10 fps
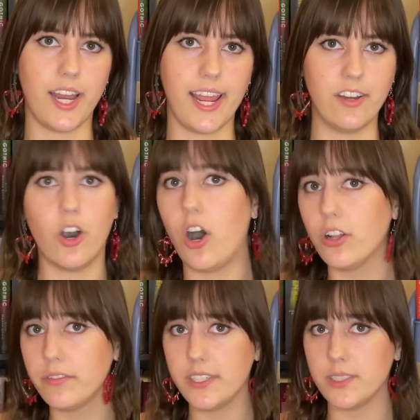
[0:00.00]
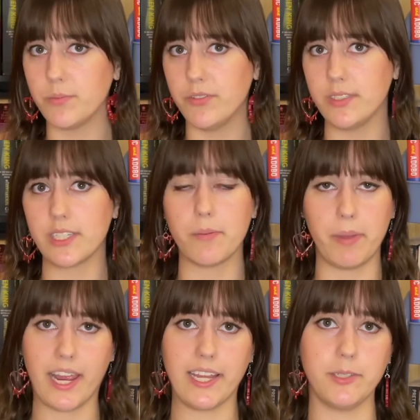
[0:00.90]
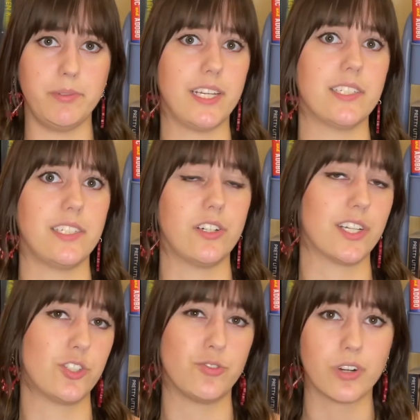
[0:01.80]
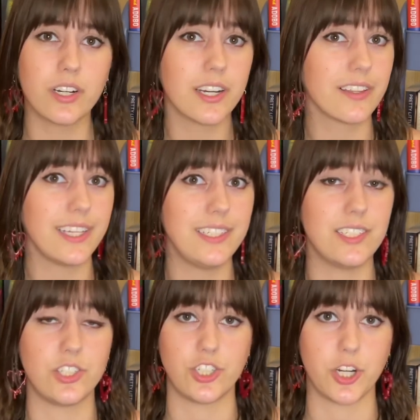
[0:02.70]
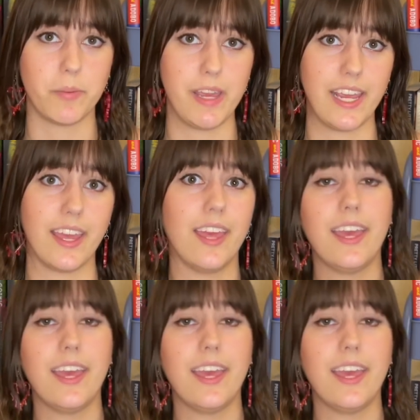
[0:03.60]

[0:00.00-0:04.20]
and all of his movies are banned because they're extraordinarily disturbing.